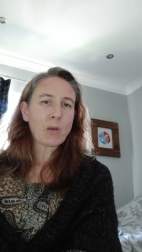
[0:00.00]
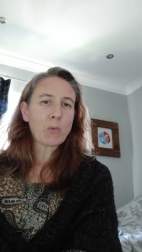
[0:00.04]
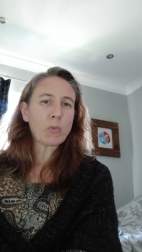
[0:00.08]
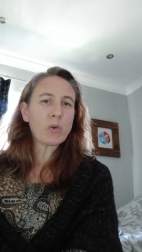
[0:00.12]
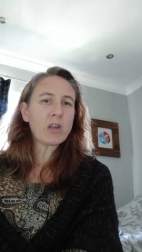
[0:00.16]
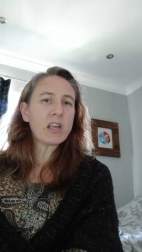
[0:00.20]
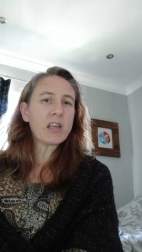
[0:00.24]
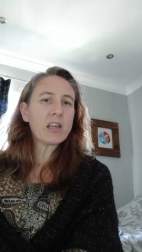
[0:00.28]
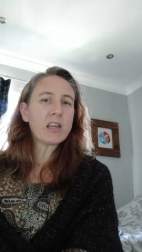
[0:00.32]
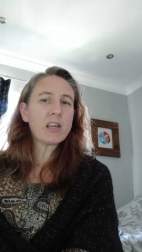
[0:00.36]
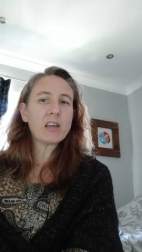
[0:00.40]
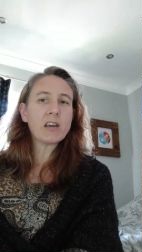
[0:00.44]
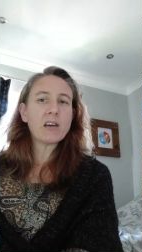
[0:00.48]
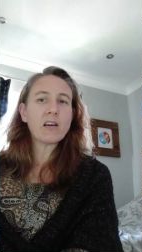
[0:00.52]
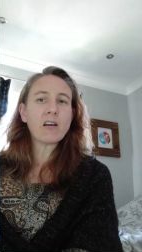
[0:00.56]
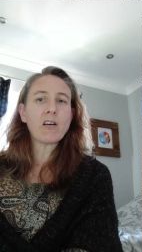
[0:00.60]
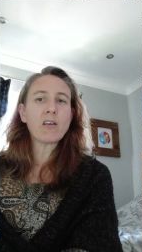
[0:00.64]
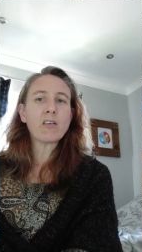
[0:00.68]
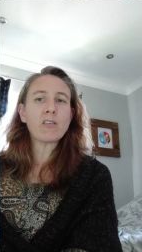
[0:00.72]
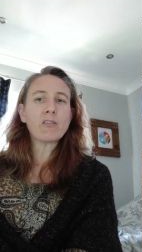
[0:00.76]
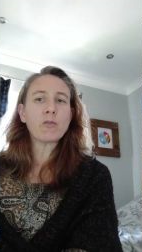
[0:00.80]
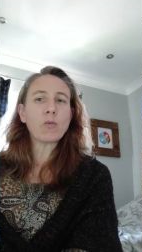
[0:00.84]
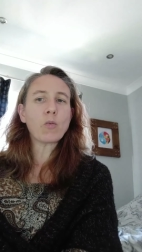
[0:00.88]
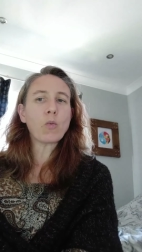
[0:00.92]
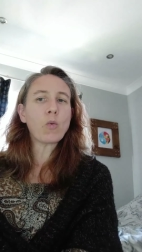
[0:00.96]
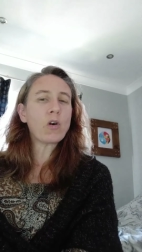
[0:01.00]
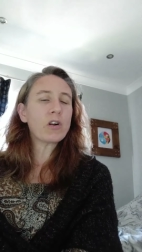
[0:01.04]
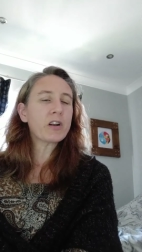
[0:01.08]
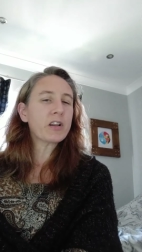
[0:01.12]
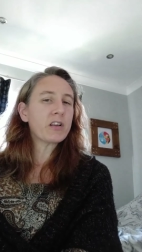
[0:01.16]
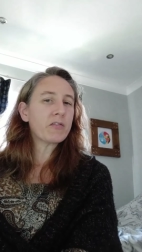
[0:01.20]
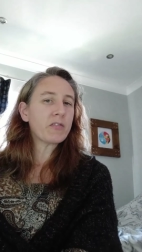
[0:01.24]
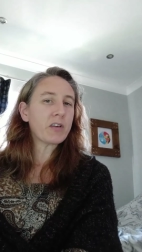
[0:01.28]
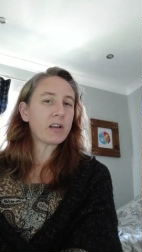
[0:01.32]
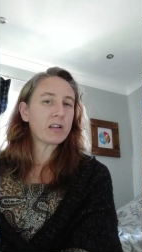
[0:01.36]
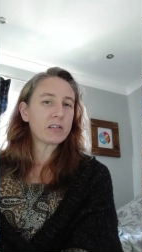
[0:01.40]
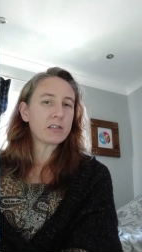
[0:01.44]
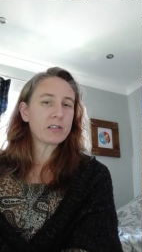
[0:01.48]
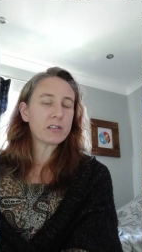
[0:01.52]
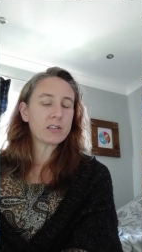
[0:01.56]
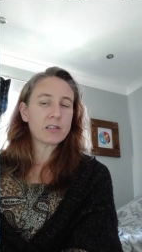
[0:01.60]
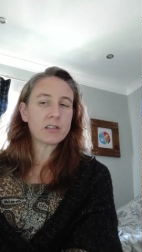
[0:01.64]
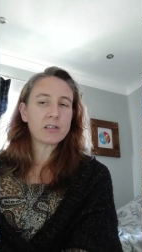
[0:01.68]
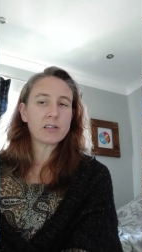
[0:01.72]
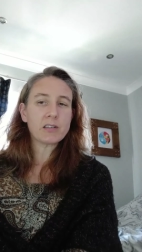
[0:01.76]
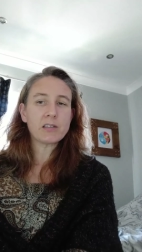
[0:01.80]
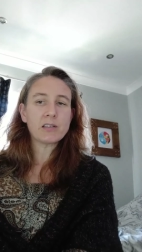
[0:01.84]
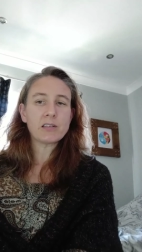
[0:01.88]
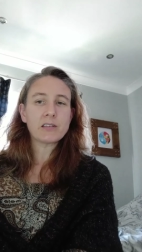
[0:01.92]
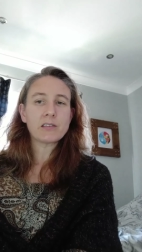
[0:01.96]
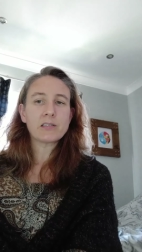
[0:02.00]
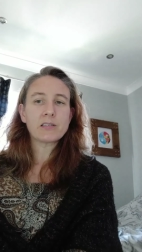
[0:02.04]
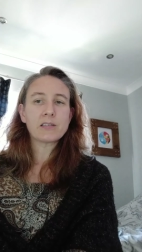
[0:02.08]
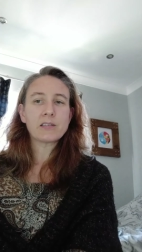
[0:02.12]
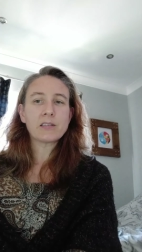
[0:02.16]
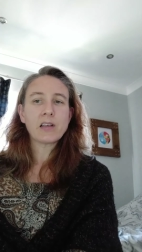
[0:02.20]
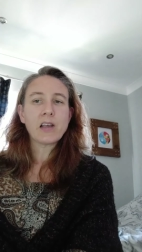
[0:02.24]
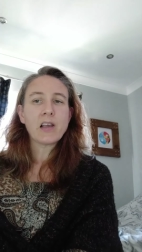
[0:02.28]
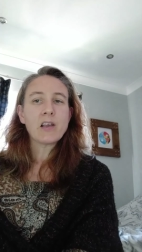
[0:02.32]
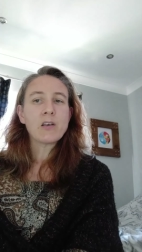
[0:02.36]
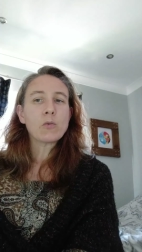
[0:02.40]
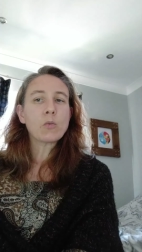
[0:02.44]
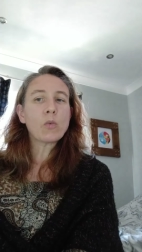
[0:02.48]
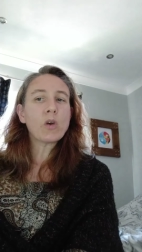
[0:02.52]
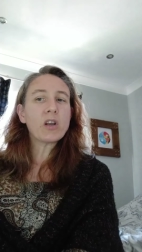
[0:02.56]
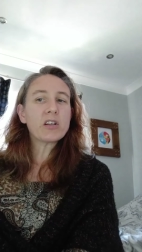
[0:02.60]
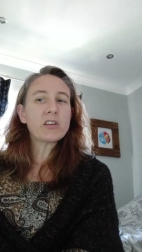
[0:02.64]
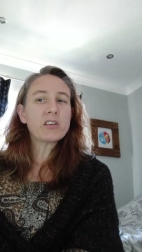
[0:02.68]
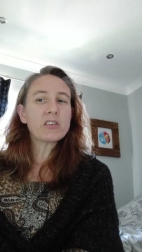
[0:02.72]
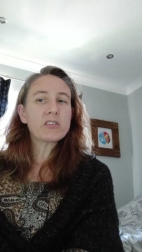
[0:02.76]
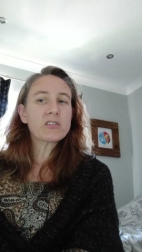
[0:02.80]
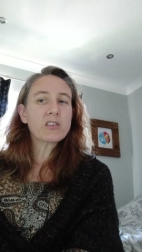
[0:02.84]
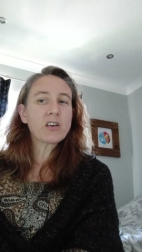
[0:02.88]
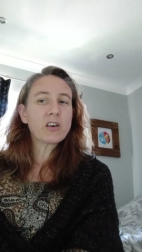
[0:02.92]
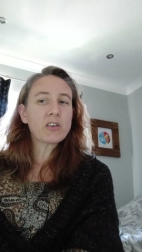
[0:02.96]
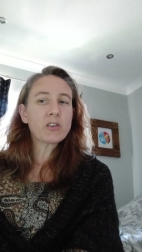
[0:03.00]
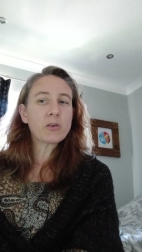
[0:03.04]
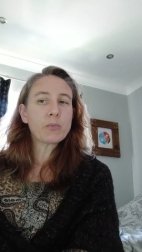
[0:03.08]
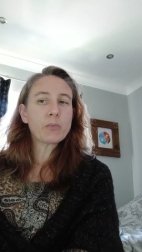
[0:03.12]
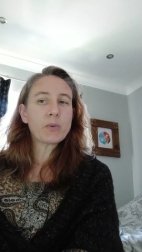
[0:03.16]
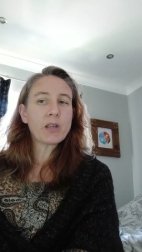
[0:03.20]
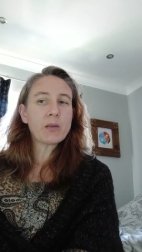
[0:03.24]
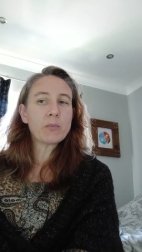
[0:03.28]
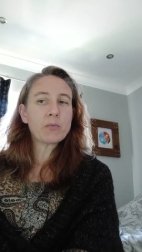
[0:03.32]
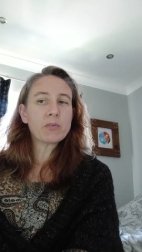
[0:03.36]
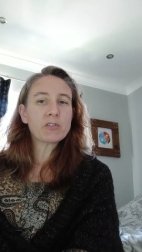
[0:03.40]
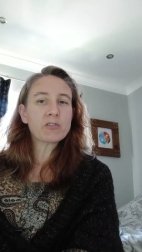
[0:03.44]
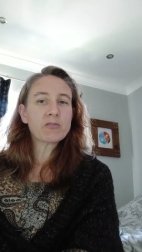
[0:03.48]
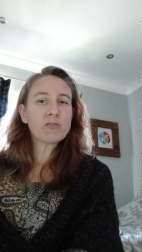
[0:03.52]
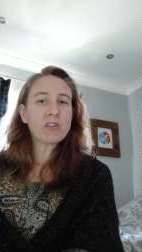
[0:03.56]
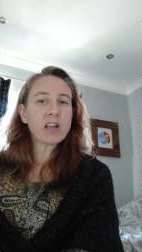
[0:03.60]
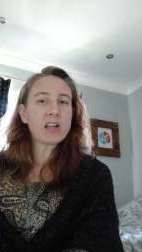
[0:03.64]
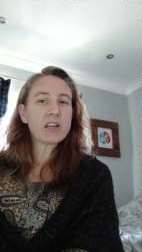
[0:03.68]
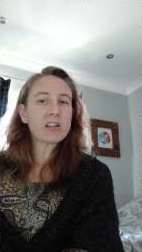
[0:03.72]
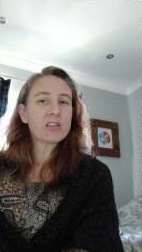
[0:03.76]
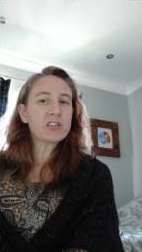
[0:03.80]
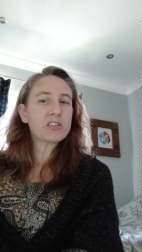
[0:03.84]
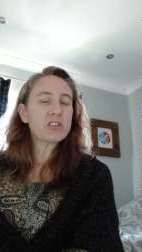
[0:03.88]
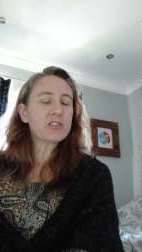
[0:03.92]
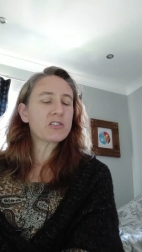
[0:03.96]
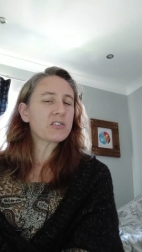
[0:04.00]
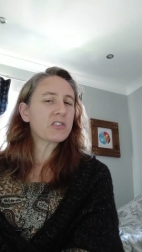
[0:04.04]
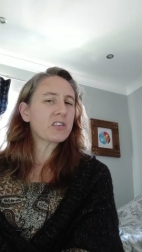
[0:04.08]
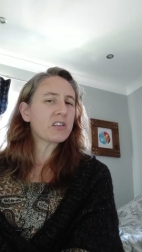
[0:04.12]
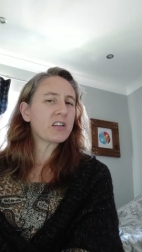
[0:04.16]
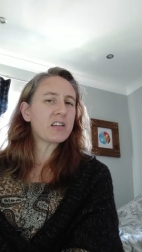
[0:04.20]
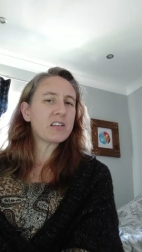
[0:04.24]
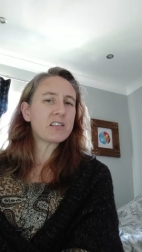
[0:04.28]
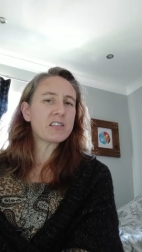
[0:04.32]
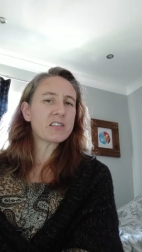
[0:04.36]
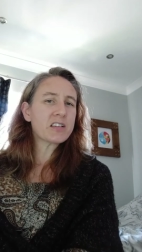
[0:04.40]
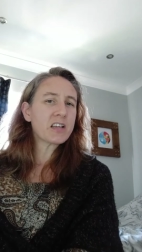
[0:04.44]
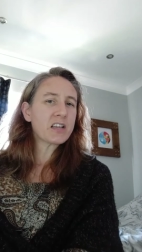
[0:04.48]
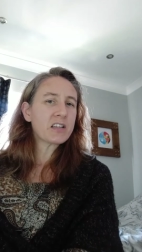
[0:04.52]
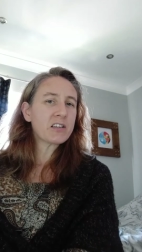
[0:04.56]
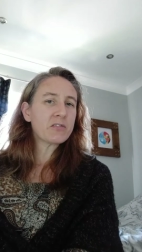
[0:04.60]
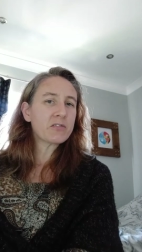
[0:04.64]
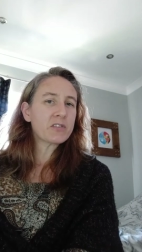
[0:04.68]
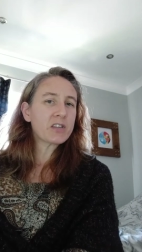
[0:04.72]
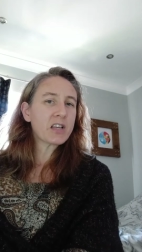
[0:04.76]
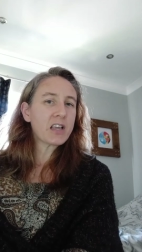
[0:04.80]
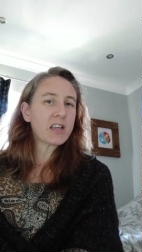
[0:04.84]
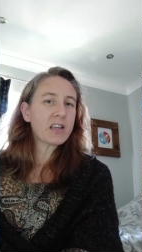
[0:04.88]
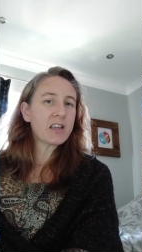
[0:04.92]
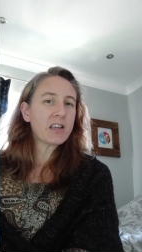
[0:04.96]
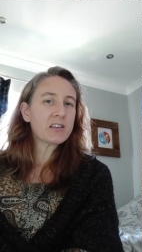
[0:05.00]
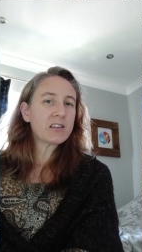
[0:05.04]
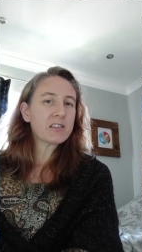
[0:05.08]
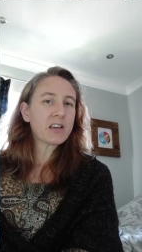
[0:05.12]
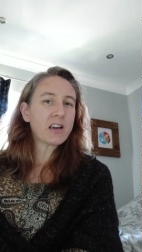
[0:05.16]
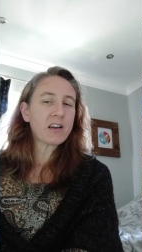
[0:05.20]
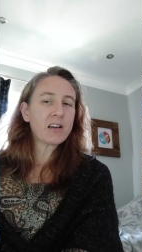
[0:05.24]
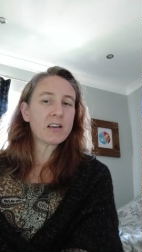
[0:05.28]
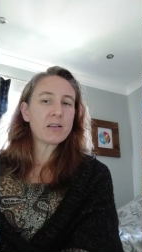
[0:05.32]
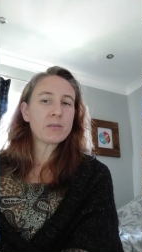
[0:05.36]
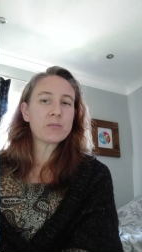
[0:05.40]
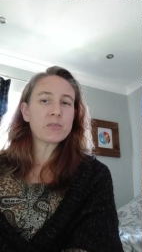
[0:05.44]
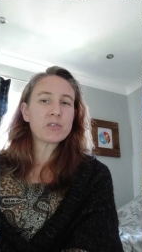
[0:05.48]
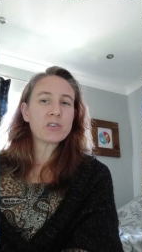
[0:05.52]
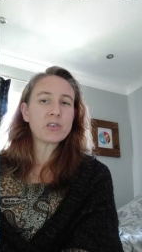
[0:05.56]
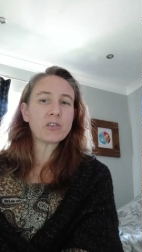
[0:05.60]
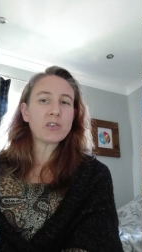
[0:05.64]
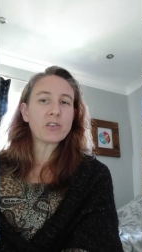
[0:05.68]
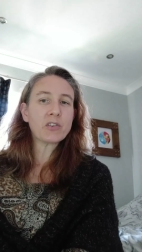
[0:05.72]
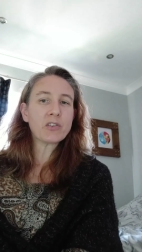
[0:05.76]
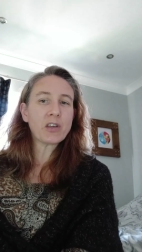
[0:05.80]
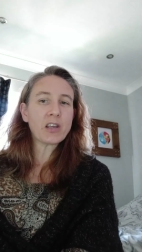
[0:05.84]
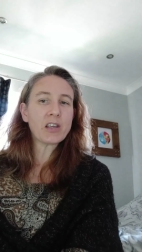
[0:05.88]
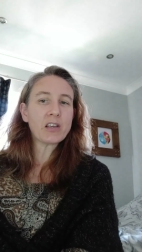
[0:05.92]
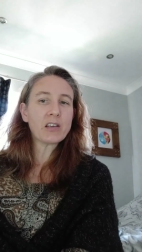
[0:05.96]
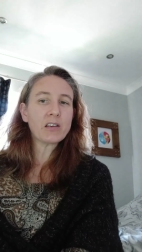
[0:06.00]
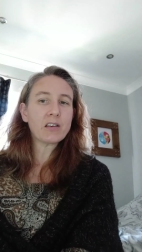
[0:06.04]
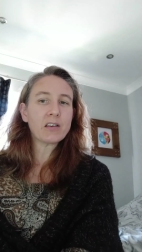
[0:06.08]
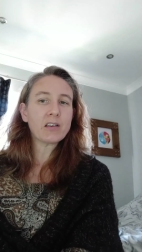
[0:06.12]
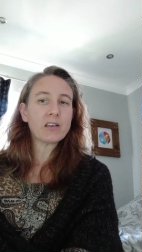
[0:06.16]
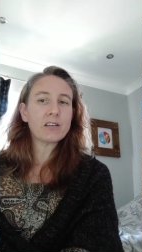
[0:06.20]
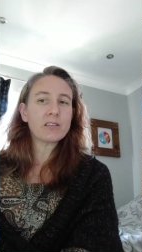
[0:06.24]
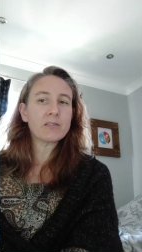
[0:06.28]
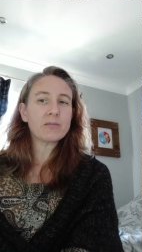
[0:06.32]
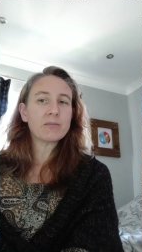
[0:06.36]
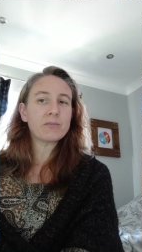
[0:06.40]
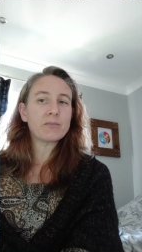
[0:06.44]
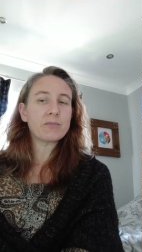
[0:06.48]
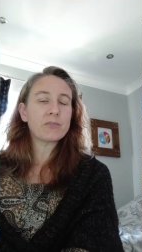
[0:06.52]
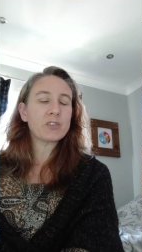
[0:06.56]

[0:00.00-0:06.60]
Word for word: We hear of one event, witness other people's reactions, and instead of taking time to think